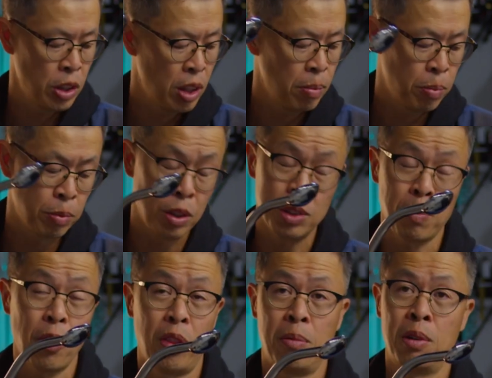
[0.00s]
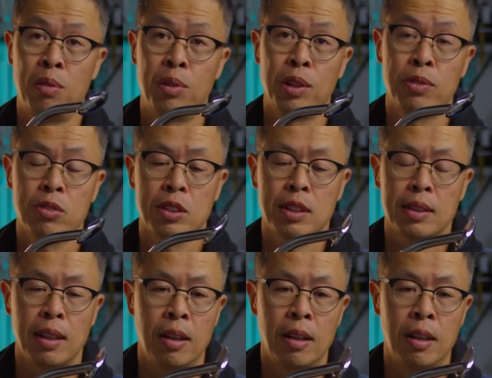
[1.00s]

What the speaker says: You can use both of them on roofs.